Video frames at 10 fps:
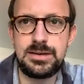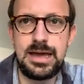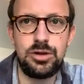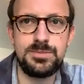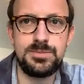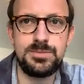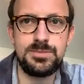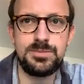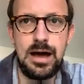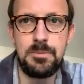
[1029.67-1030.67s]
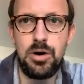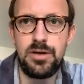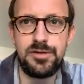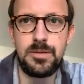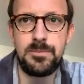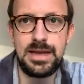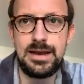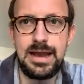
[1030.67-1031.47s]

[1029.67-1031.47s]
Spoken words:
Caleb's going to have to hop off in a minute,